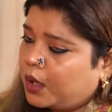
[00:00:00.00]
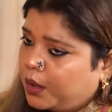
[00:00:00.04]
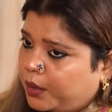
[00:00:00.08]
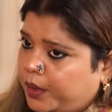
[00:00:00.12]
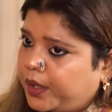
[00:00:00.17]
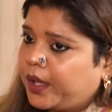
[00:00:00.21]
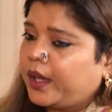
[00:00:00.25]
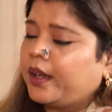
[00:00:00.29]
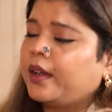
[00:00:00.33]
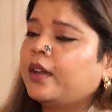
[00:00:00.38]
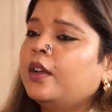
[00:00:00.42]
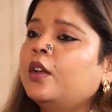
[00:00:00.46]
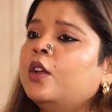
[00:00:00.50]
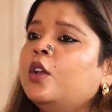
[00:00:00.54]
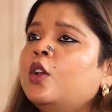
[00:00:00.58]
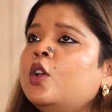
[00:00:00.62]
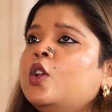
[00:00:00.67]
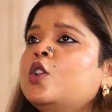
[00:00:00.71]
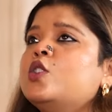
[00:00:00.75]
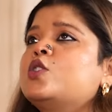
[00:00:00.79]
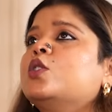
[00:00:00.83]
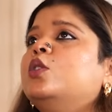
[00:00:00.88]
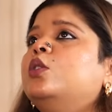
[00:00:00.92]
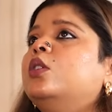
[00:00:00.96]
Okay.
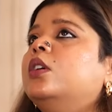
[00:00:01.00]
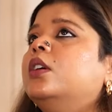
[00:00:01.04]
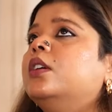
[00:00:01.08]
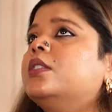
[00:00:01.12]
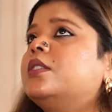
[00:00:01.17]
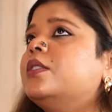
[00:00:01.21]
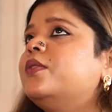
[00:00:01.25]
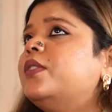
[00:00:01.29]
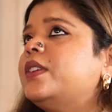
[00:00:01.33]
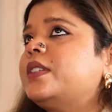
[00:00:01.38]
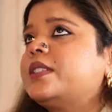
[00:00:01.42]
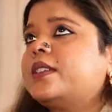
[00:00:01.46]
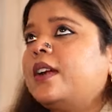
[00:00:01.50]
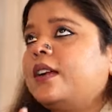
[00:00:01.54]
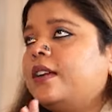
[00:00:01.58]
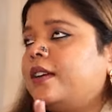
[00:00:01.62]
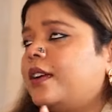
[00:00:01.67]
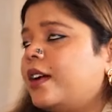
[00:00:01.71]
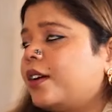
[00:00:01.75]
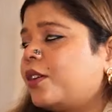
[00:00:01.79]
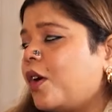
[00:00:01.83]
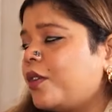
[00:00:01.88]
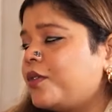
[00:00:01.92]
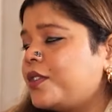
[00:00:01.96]
So, Tim, we
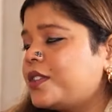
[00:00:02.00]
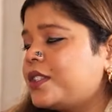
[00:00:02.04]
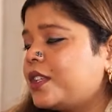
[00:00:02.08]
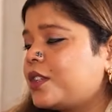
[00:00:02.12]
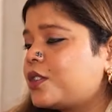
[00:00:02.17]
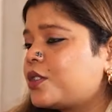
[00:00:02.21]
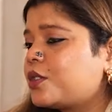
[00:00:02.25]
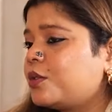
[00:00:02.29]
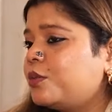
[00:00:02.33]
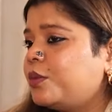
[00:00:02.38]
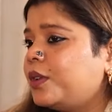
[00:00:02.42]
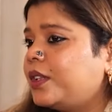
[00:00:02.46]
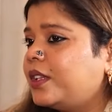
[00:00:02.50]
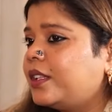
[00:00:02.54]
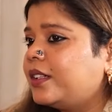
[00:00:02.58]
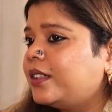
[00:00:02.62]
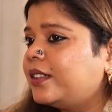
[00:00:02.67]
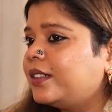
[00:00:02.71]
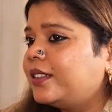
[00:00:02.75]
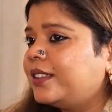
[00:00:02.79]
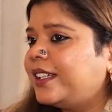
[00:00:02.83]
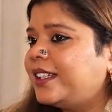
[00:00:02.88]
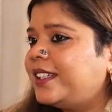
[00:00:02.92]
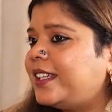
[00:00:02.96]
started our conversation with
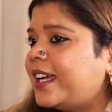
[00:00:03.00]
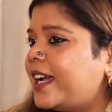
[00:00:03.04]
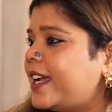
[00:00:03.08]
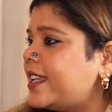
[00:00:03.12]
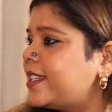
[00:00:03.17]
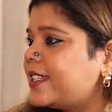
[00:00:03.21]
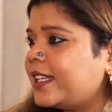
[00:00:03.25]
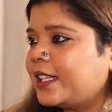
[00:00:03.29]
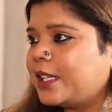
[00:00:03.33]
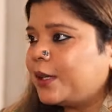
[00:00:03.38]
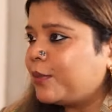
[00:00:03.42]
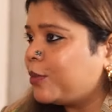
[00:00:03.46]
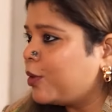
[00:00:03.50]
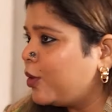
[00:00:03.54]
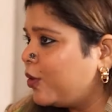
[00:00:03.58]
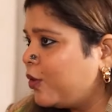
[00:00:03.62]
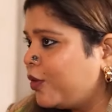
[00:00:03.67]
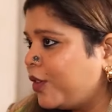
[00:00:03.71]
the entire setup